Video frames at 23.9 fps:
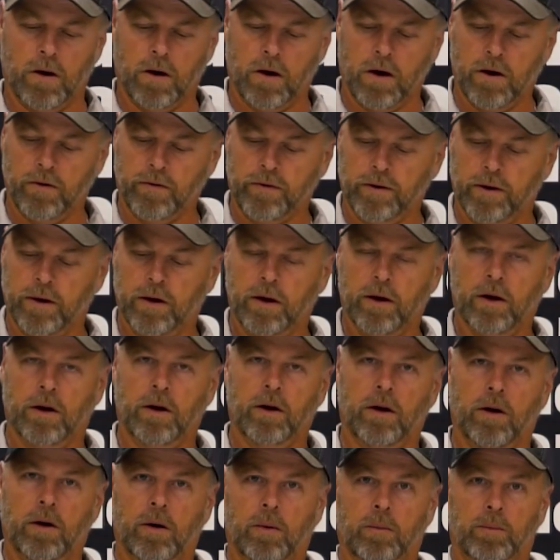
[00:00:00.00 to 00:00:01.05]
off,
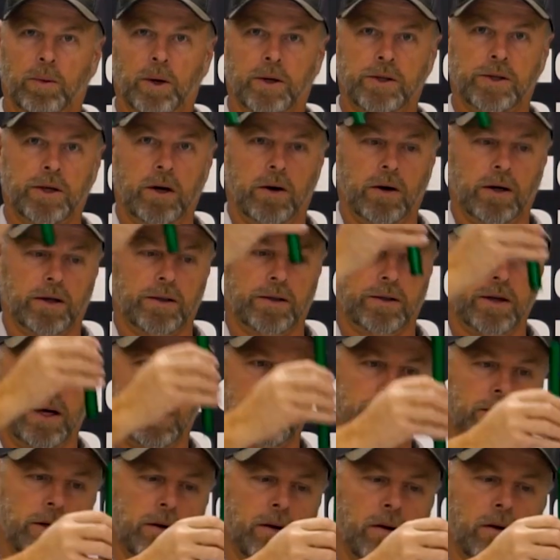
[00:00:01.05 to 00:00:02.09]
put your
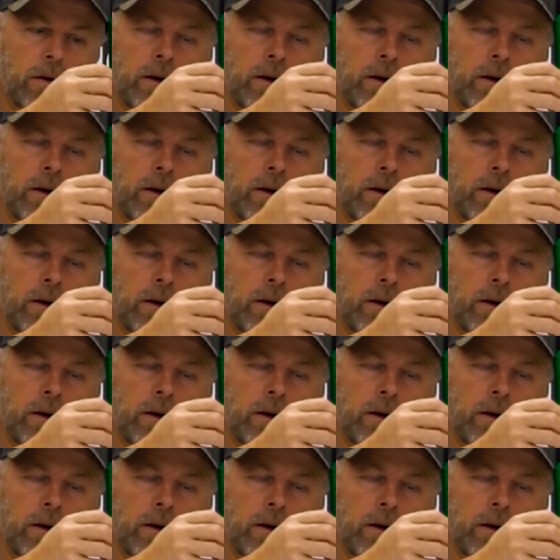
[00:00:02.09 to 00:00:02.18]
extension